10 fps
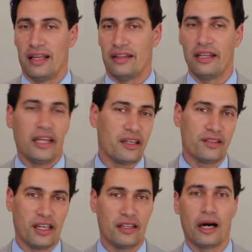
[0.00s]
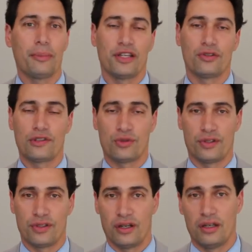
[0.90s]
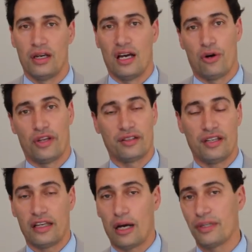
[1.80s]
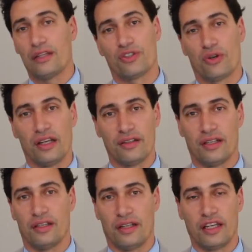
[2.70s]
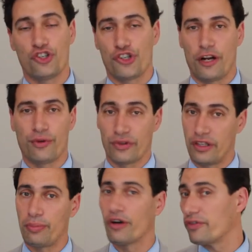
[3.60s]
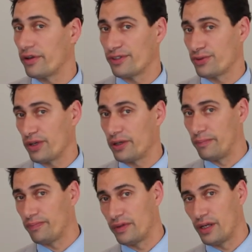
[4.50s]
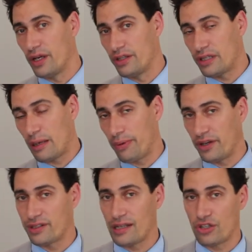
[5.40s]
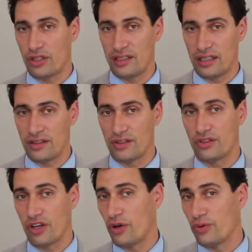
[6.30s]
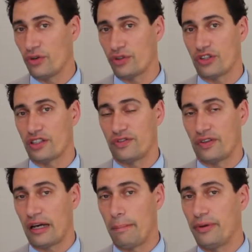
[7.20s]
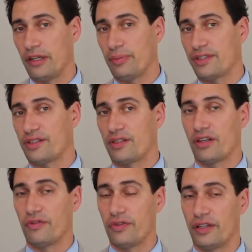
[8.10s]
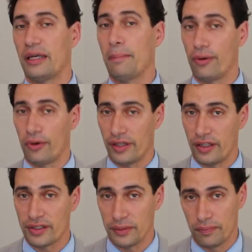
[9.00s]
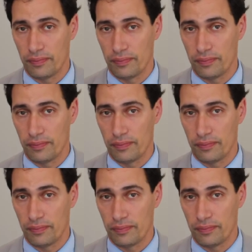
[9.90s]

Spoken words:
Then they can take that update on Twitter, or they can take that update that's on LinkedIn, and they can share it on their profiles as well. So that person actually sets the tone not just for the company, but sets the tone for the employees.